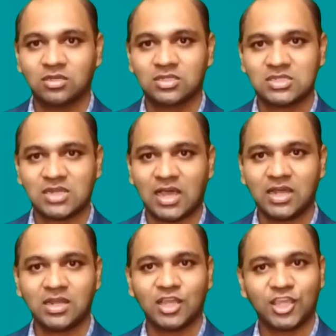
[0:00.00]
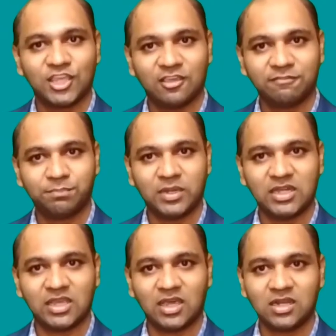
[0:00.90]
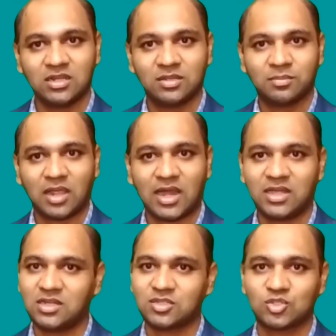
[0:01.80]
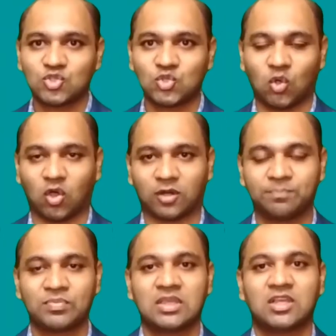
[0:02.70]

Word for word: star FPTR and so on.